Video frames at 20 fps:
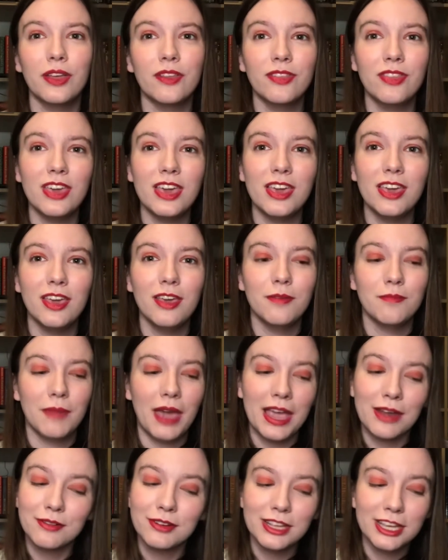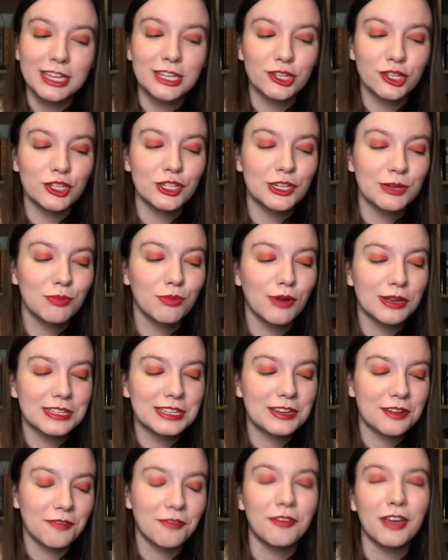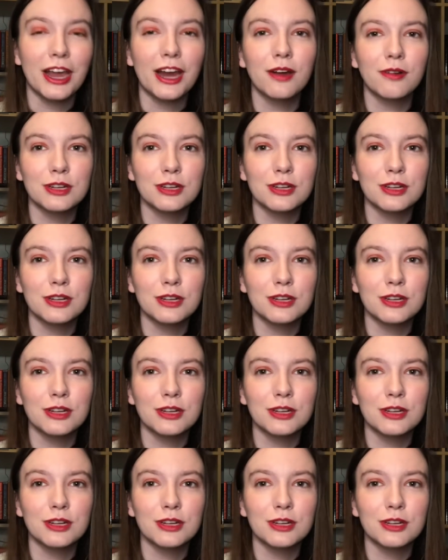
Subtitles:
the main relationship was an affair,